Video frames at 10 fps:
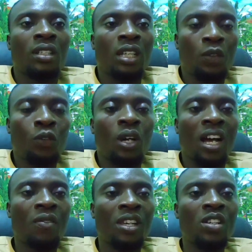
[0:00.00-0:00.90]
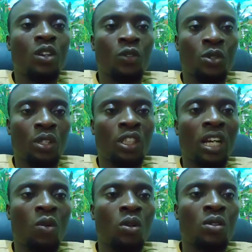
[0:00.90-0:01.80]
If you have any of such
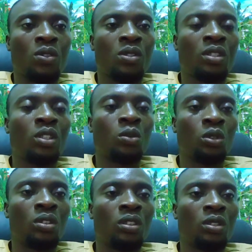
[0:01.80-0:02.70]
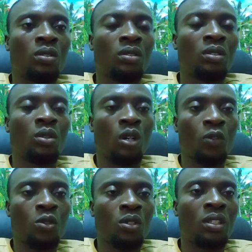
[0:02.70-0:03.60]
awards, you would
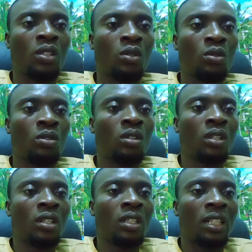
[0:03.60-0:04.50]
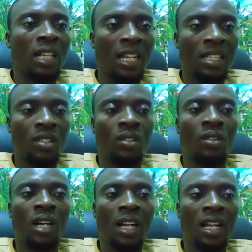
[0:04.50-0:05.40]
love to include that in
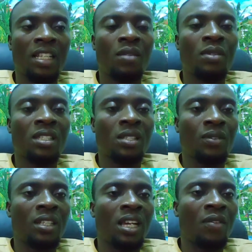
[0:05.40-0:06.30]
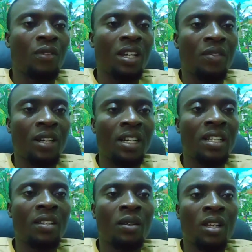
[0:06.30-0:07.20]
your academic CV. They are very,
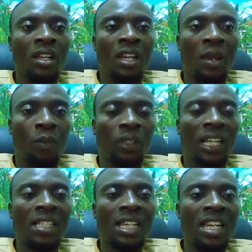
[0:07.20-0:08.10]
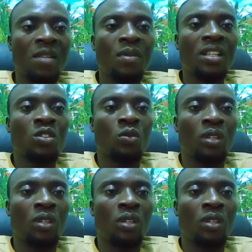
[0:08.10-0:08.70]
very important elements to